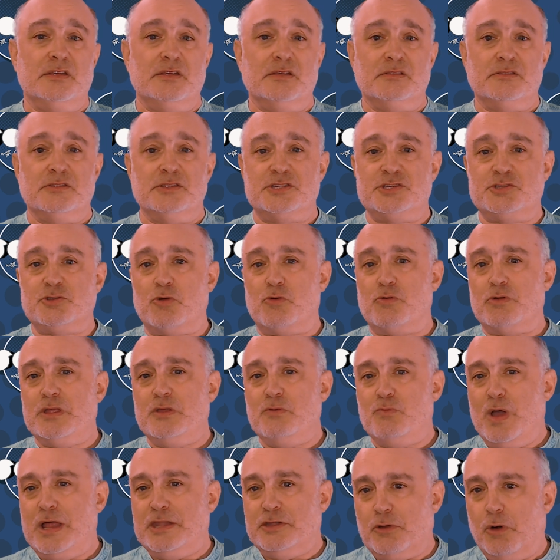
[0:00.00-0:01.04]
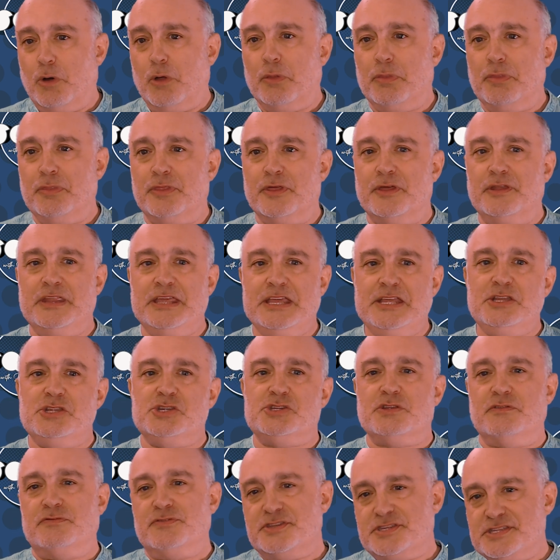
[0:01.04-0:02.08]
The story went on that each
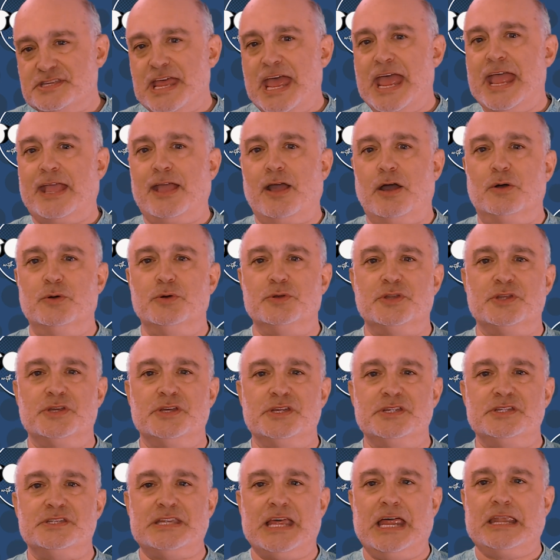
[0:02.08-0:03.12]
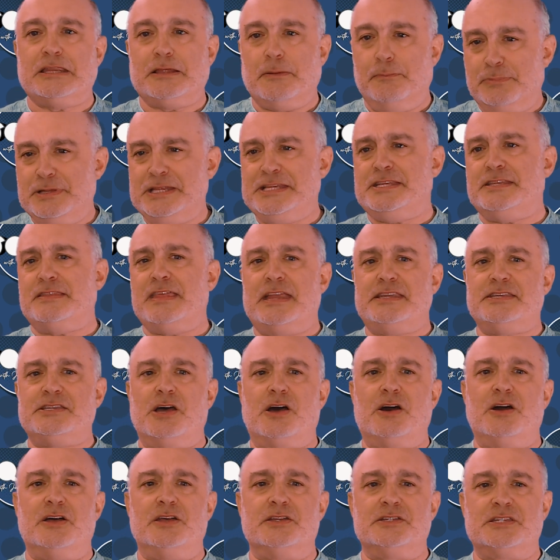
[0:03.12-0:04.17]
of the stakeholders had completed their
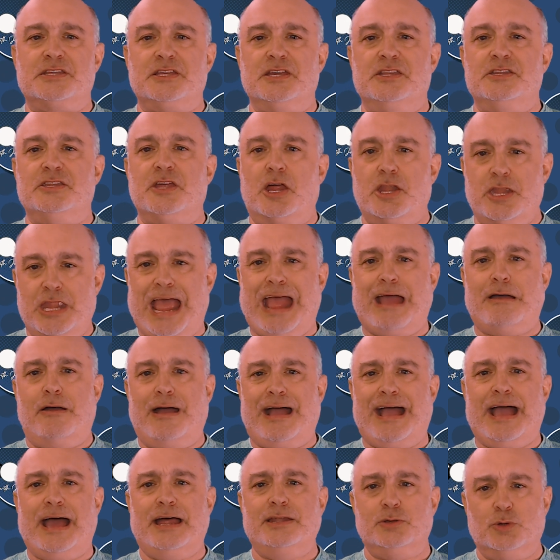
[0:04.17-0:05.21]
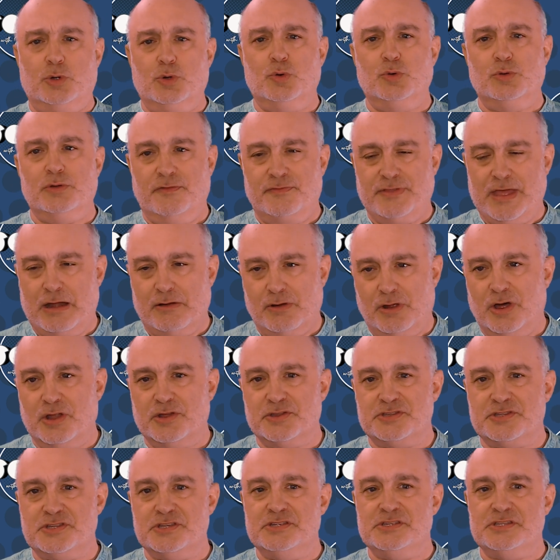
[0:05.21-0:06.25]
task, and I now had all of their
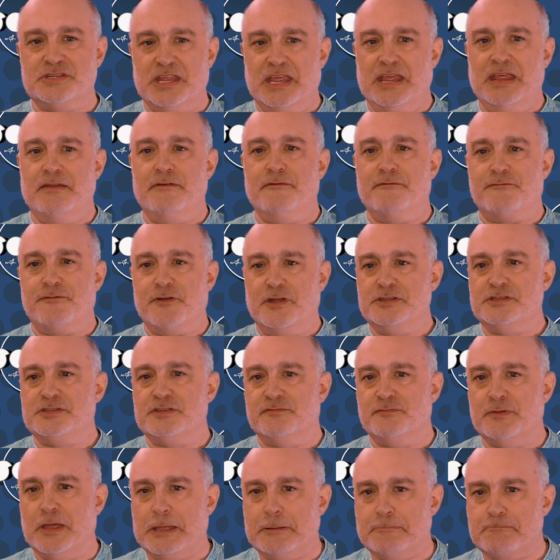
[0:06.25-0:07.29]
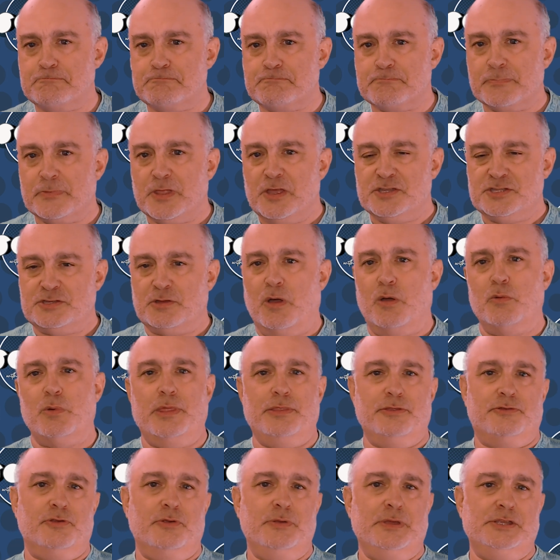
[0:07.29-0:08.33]
answers in front of me. So I
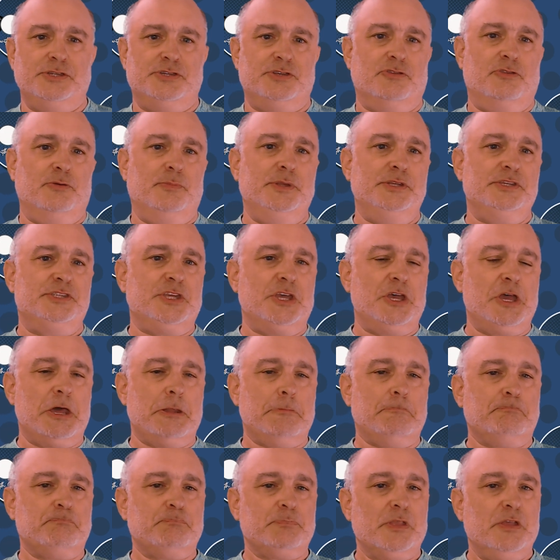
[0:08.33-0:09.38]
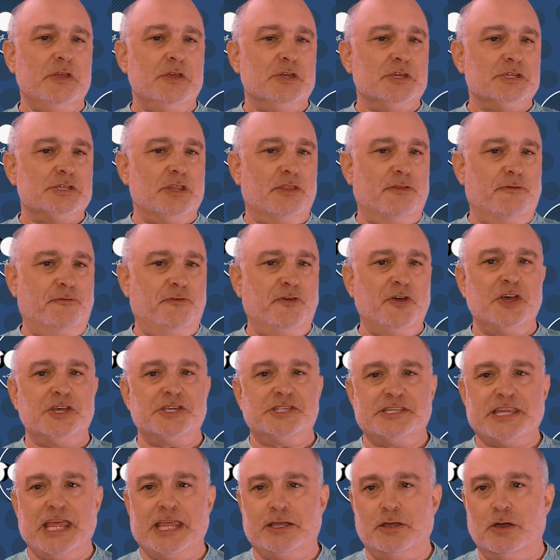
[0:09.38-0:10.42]
went through each of them in turn. So the first
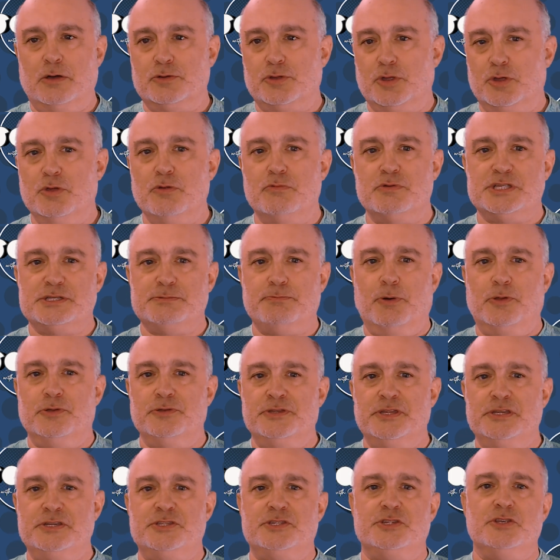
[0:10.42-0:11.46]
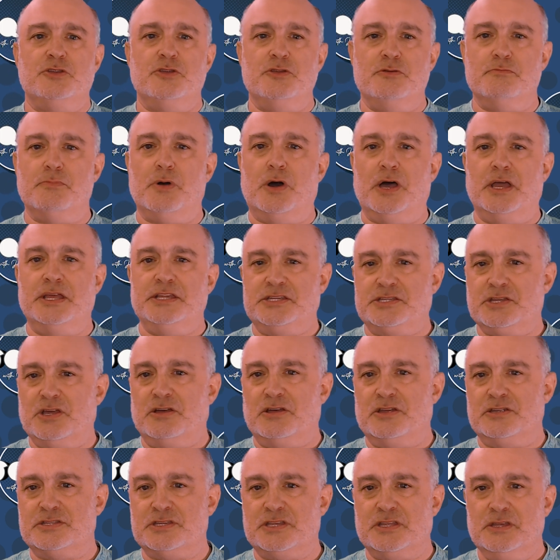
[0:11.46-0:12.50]
stakeholder who responded to my
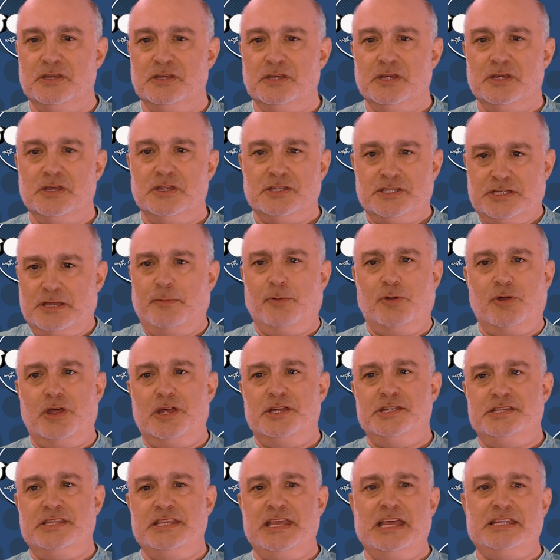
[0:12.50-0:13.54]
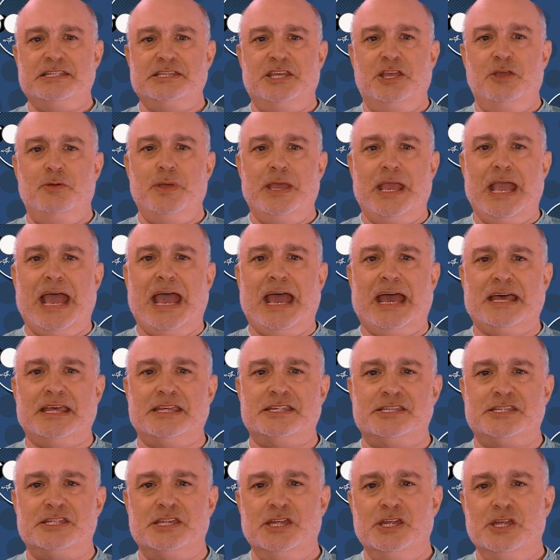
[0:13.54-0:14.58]
task summarised the SQE
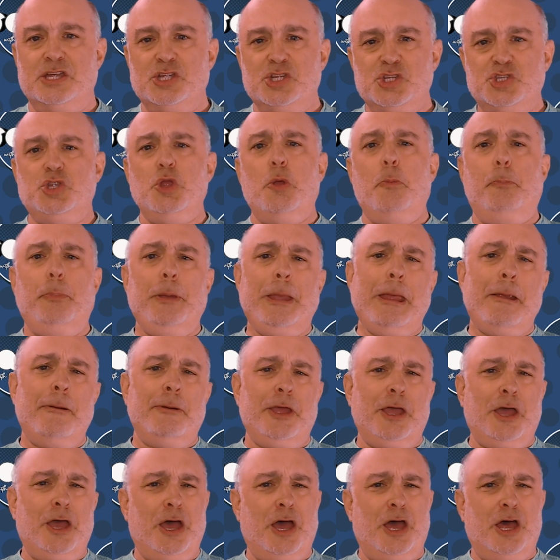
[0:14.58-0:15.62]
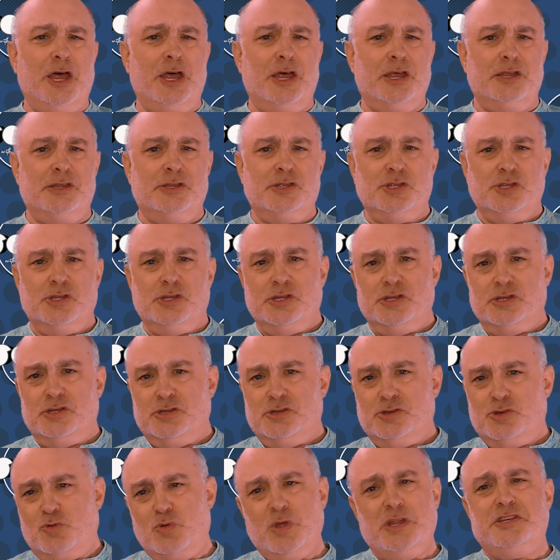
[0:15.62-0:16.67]
as superior,
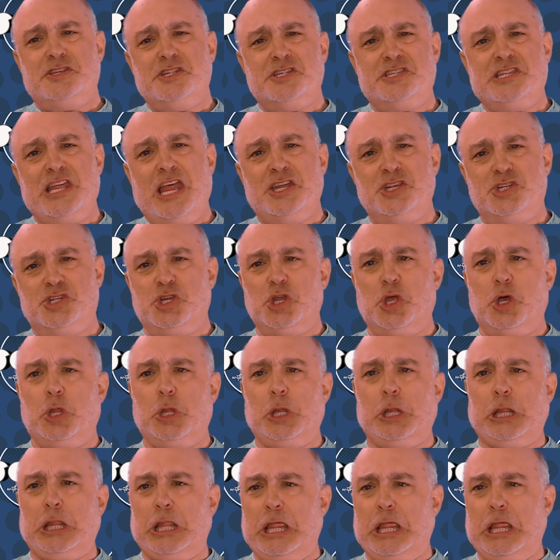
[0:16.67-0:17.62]
quintessential,